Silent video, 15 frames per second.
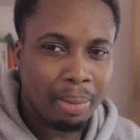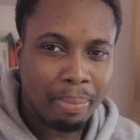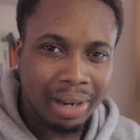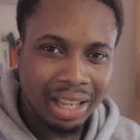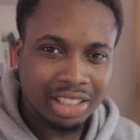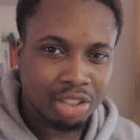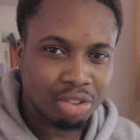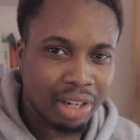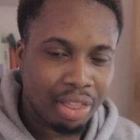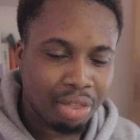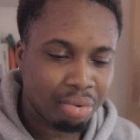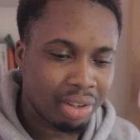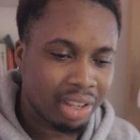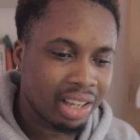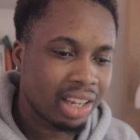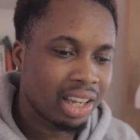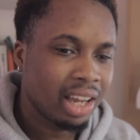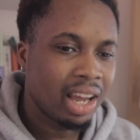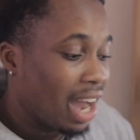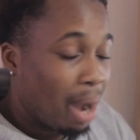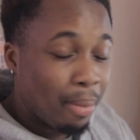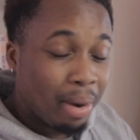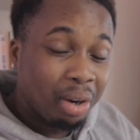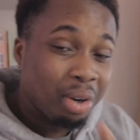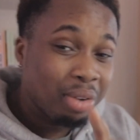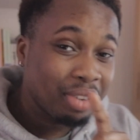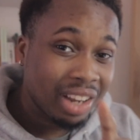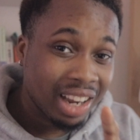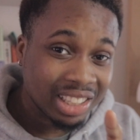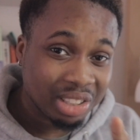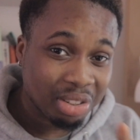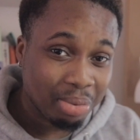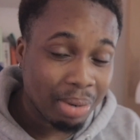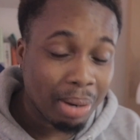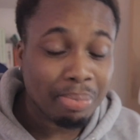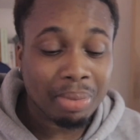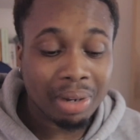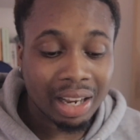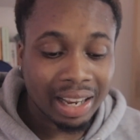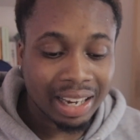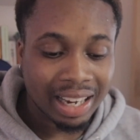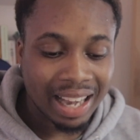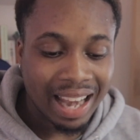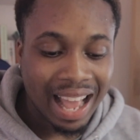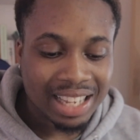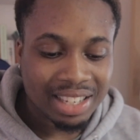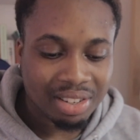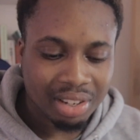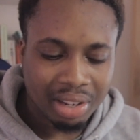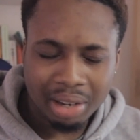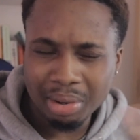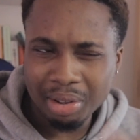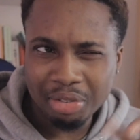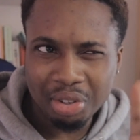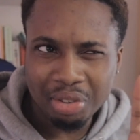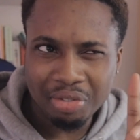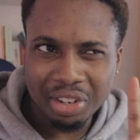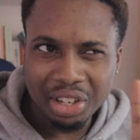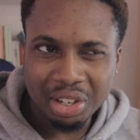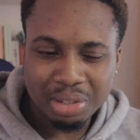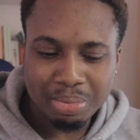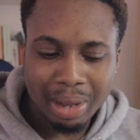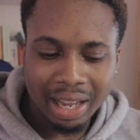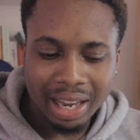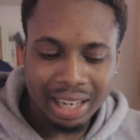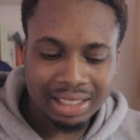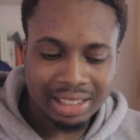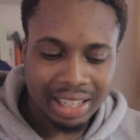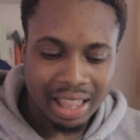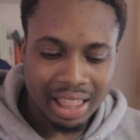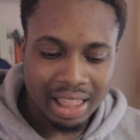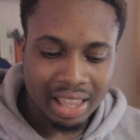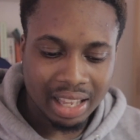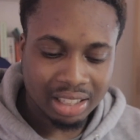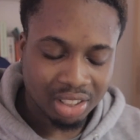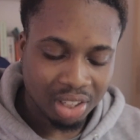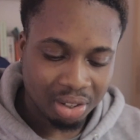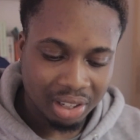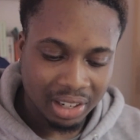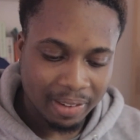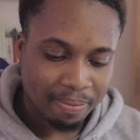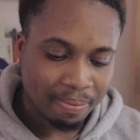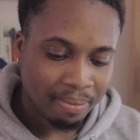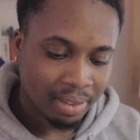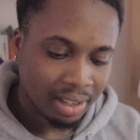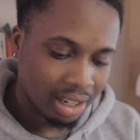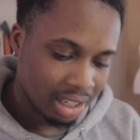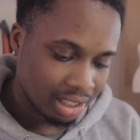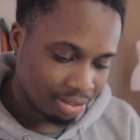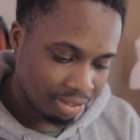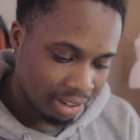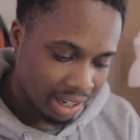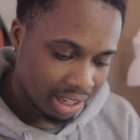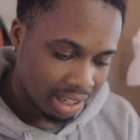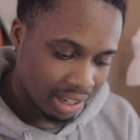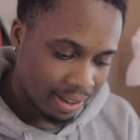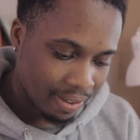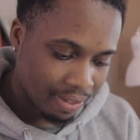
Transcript: place a trade through there. I don't know if you guys can remember, like, in a few videos back, I said this. Hold on, let's find it.